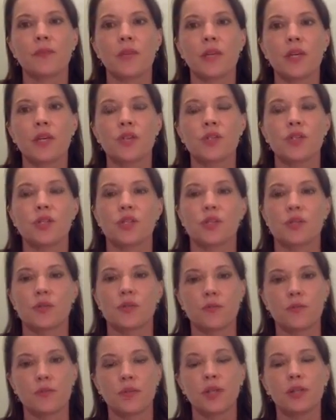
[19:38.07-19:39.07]
is
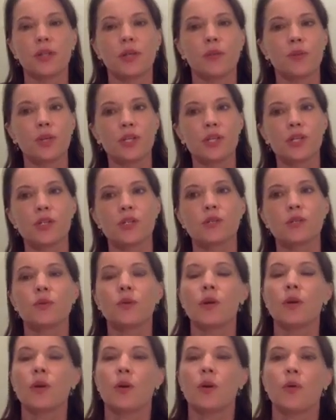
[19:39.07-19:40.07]
just building
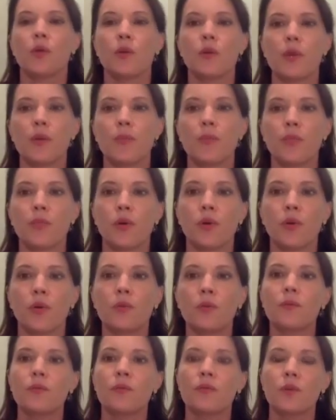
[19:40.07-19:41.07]
bridges with
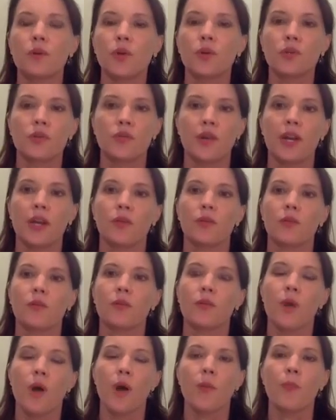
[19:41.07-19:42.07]
people, cultivating
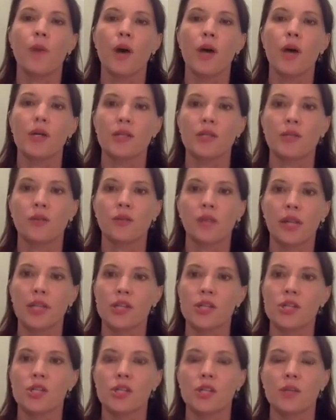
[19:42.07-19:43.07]
positive
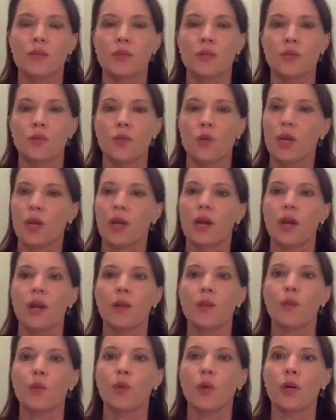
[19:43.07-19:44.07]
relationships and working on
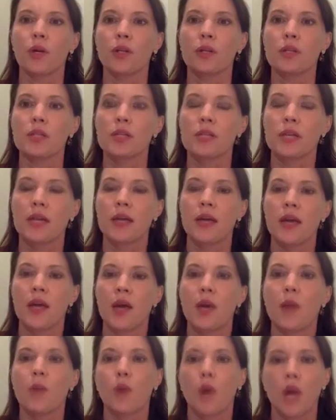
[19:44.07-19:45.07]
important
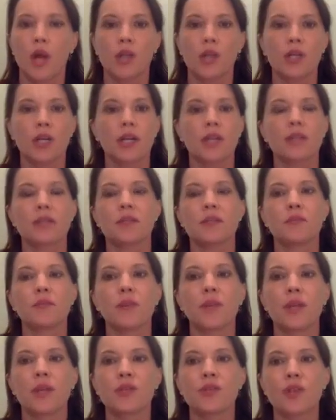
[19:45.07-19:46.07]
projects
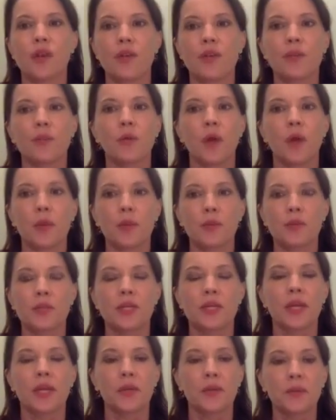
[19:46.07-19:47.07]
and solving problems
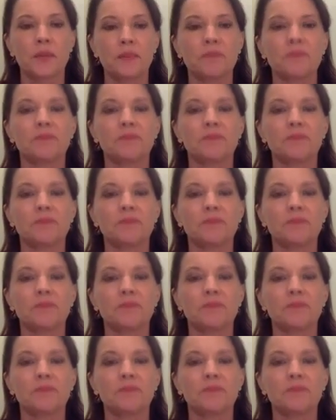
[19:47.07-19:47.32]
together.